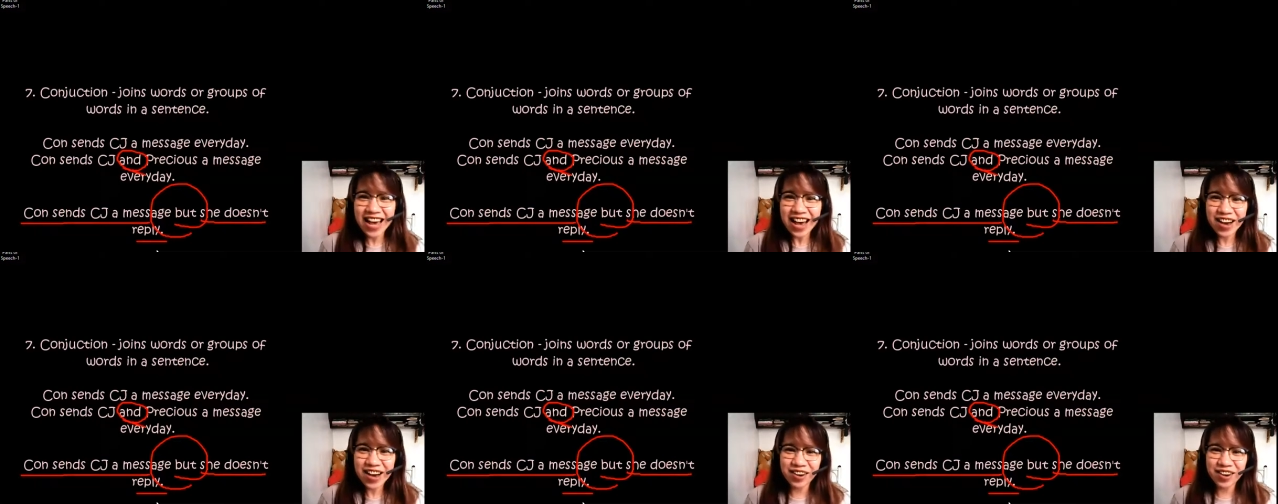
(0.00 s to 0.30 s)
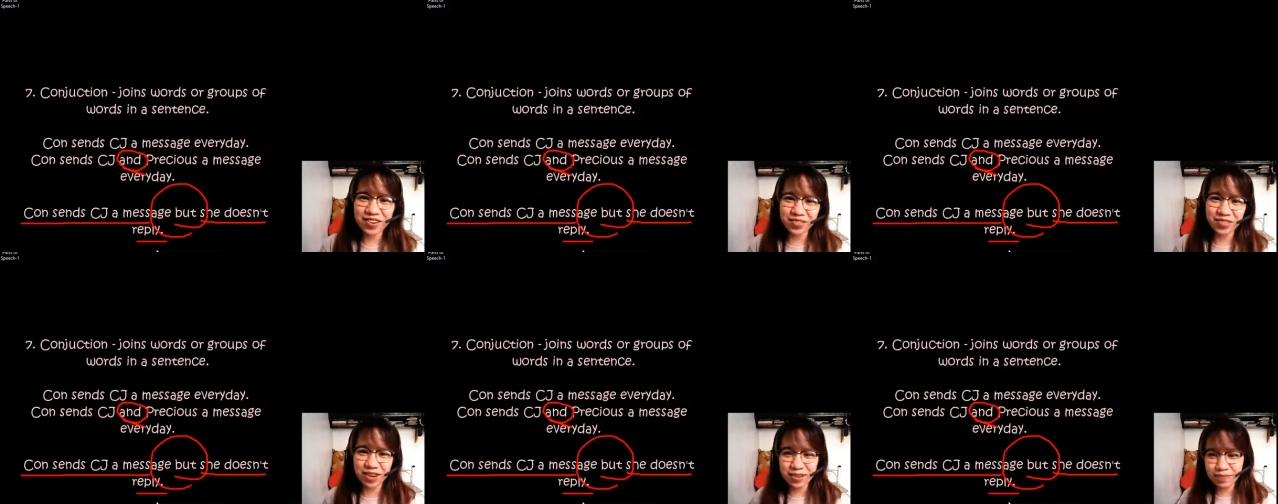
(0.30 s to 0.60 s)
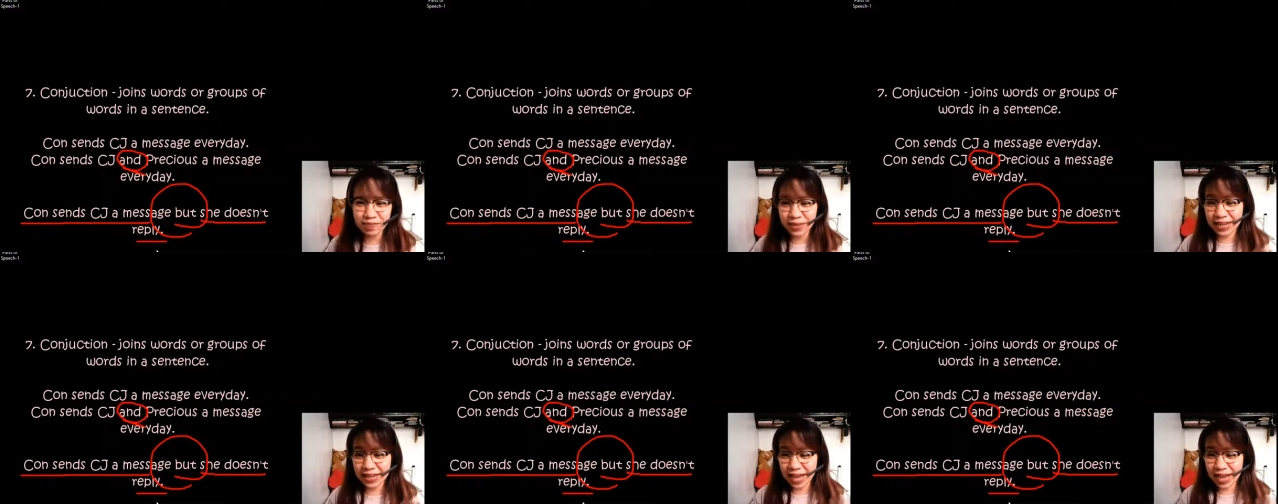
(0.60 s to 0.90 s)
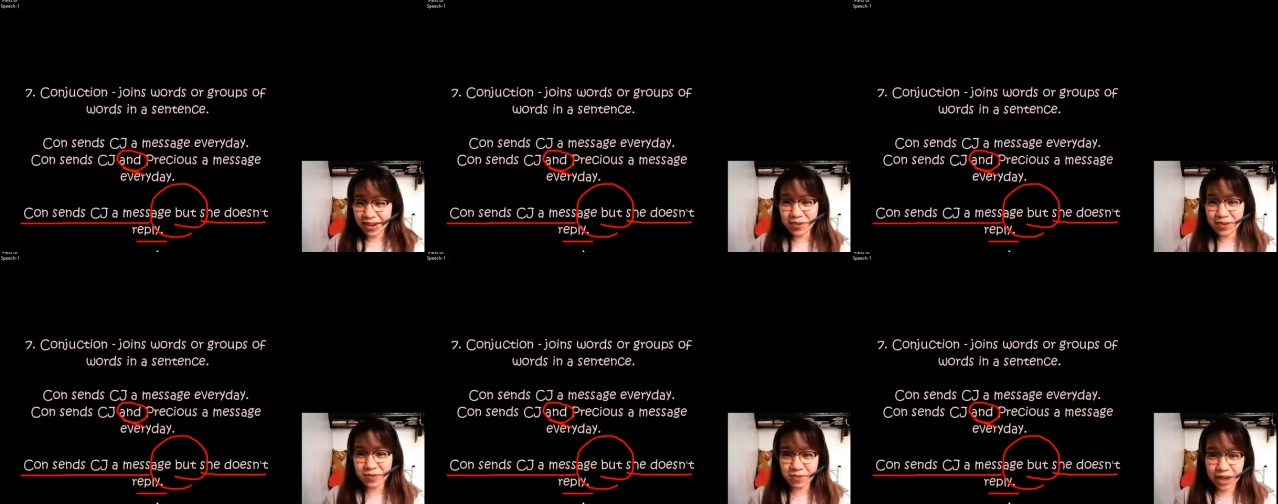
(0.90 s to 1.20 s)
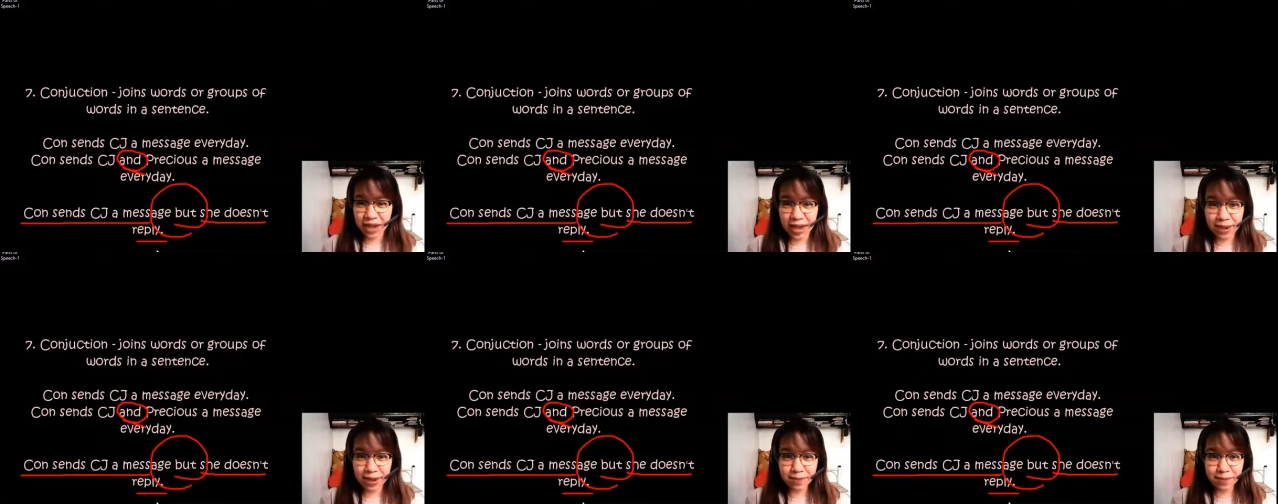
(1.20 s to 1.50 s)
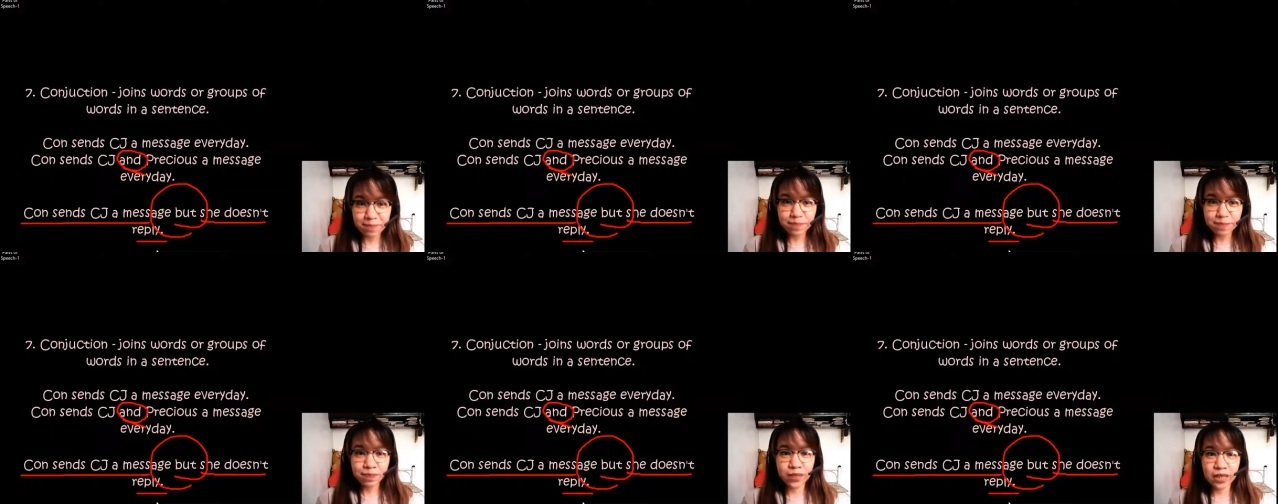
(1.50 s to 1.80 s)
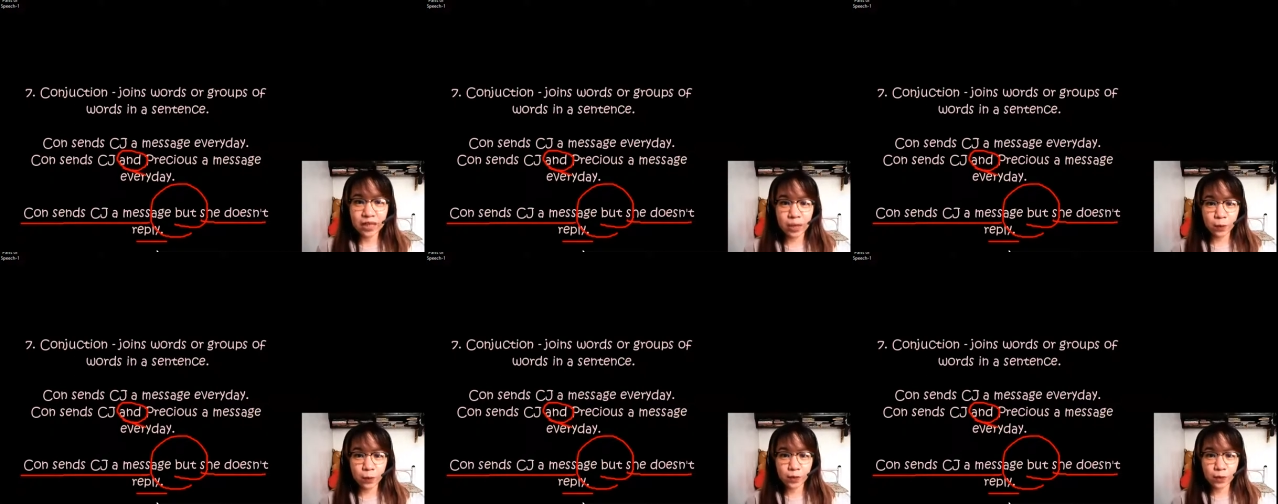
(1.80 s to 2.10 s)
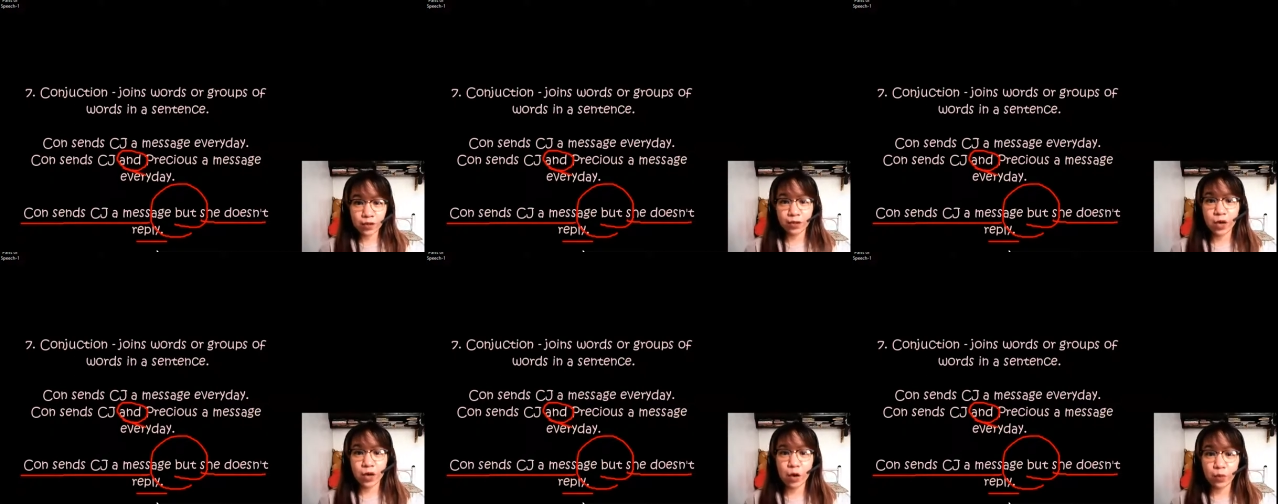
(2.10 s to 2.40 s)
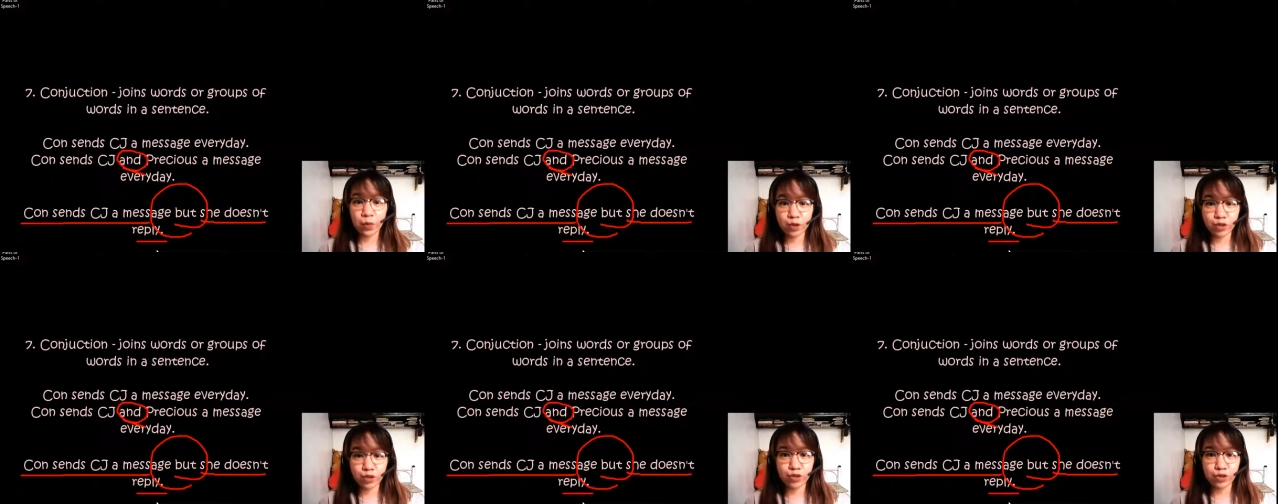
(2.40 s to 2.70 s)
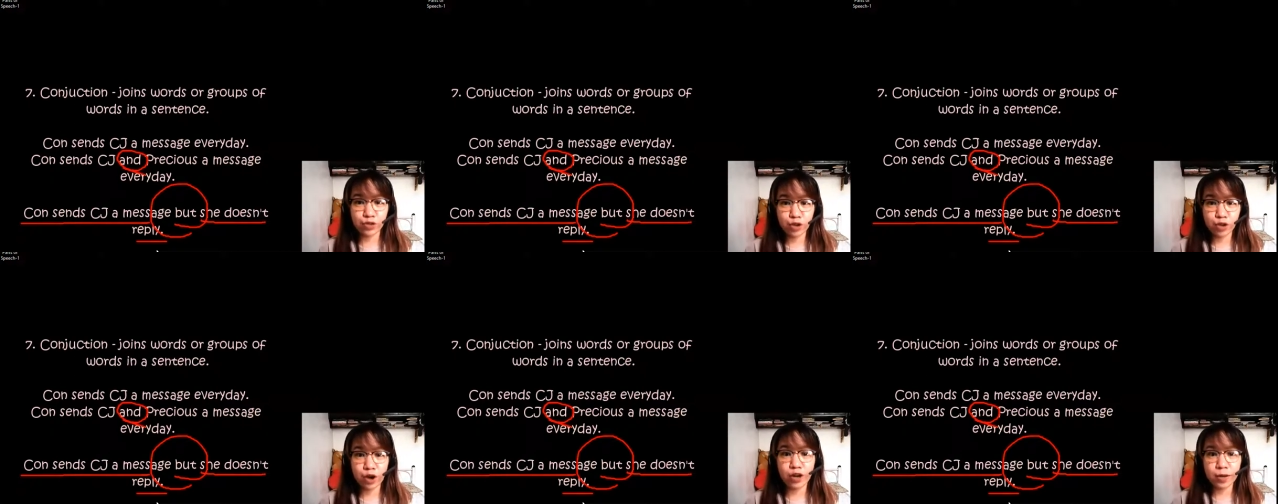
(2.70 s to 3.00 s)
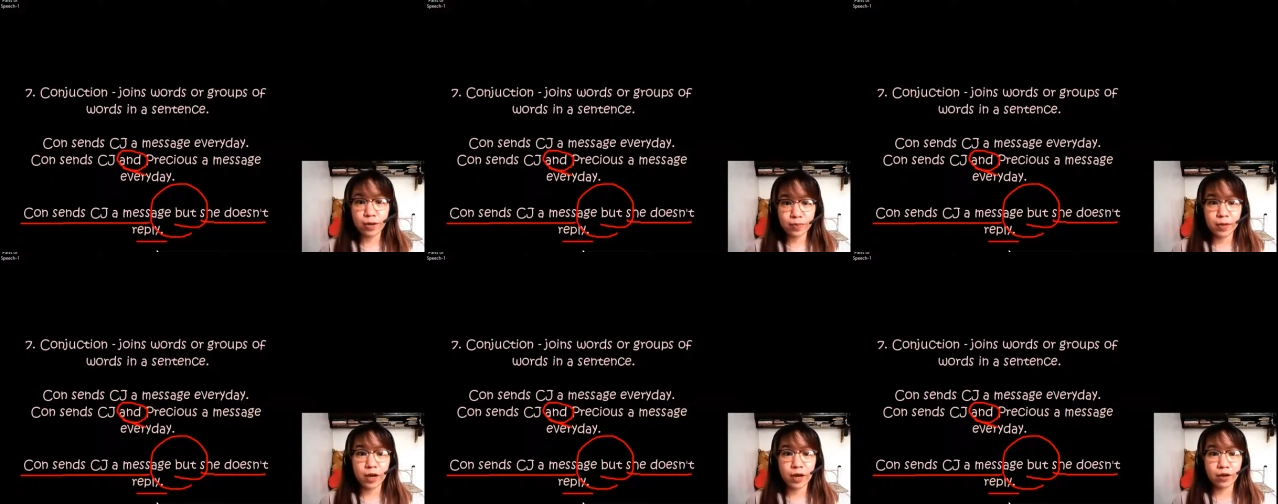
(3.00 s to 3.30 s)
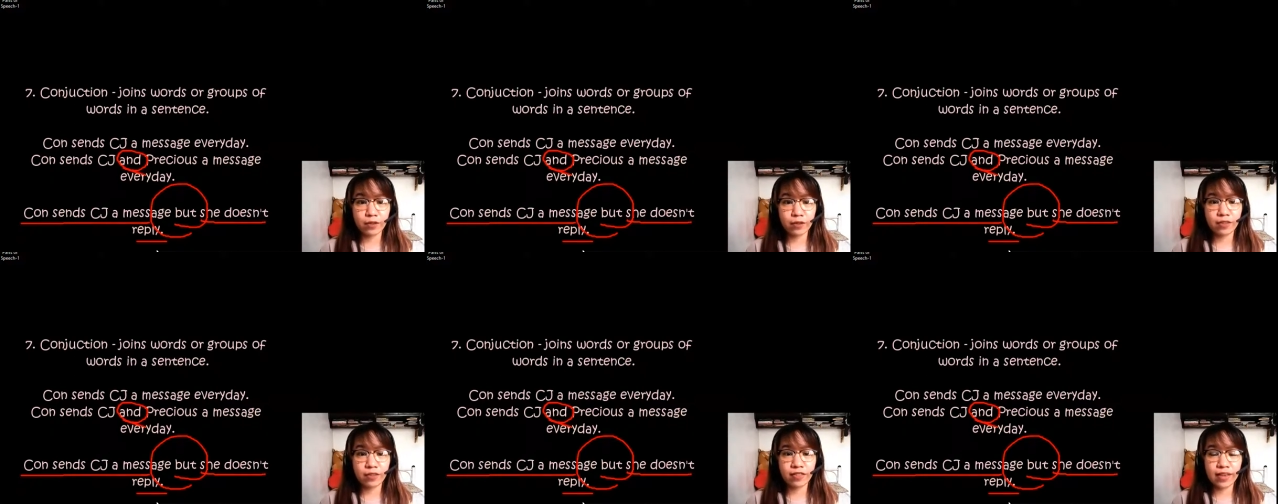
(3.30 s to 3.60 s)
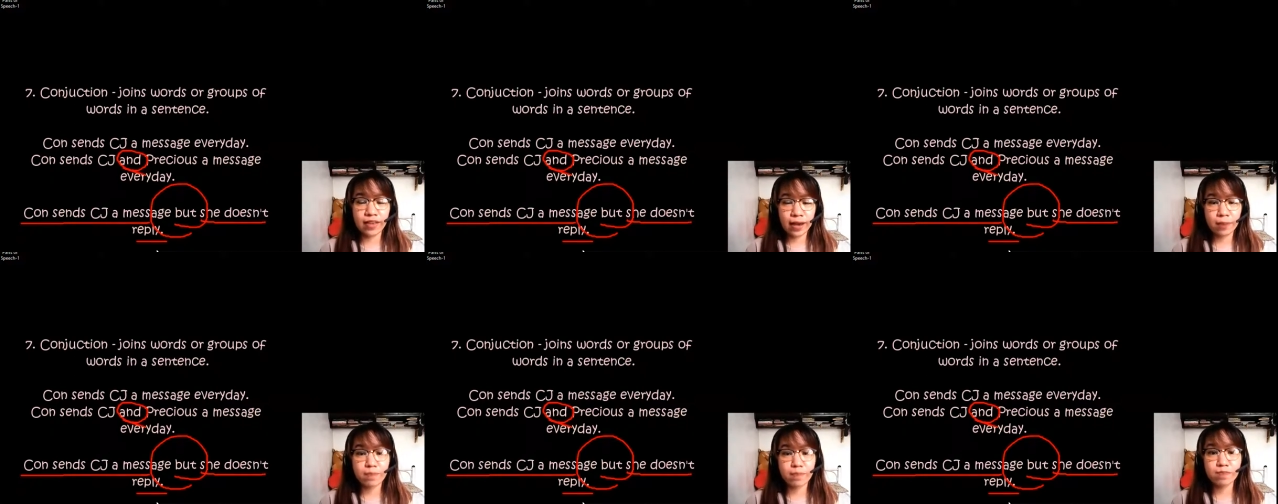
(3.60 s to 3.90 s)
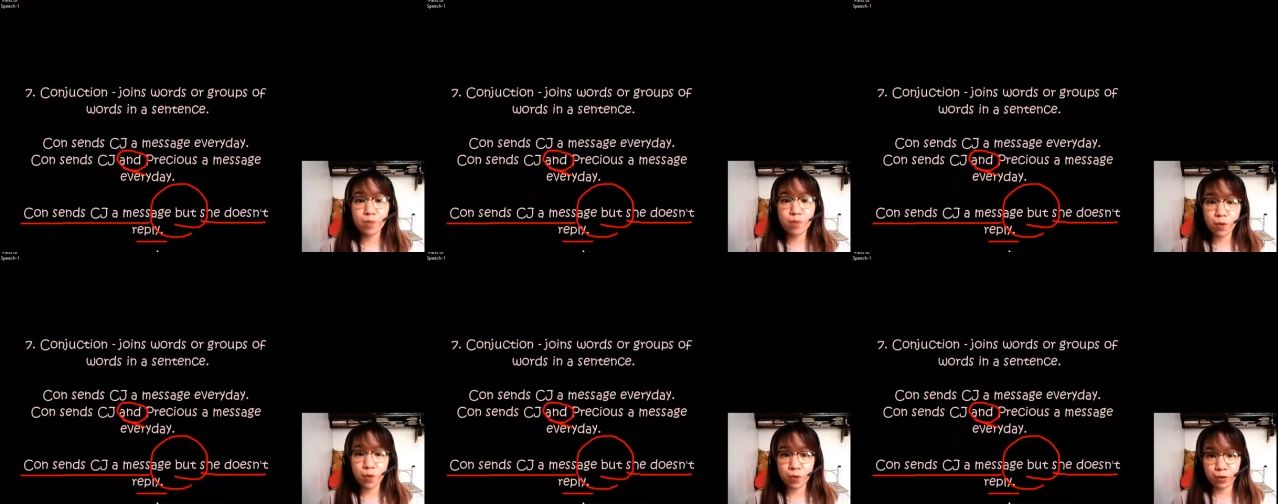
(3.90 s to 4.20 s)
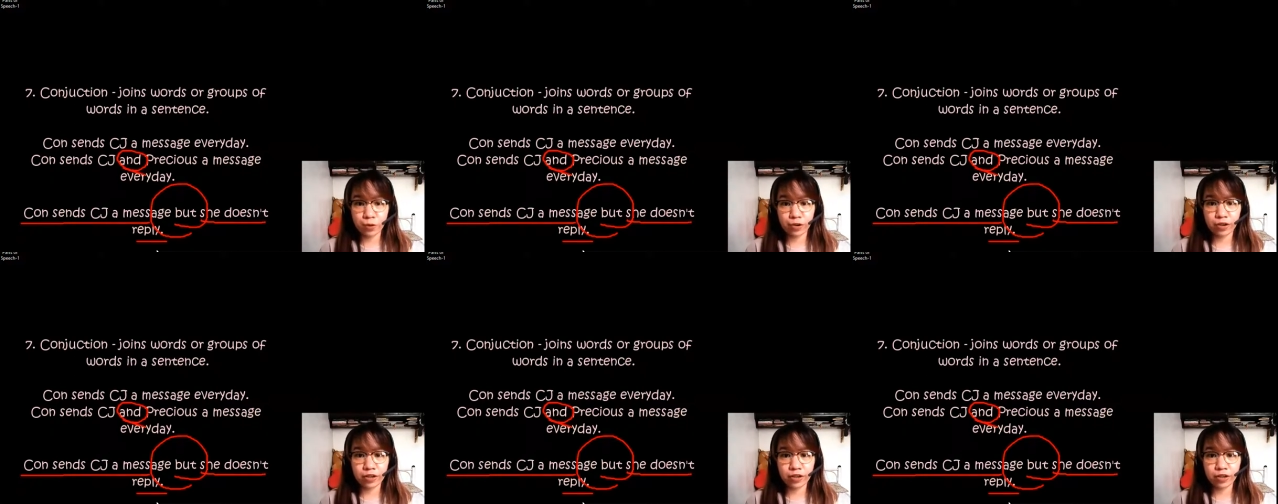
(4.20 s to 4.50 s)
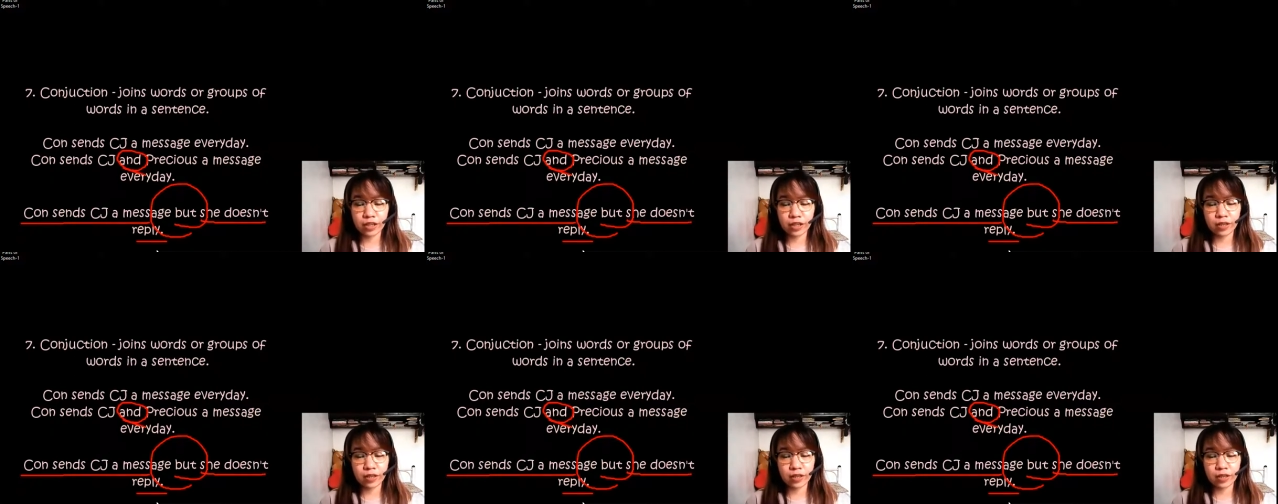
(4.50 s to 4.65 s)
All right, but anyway, okay, we are going to talk about that more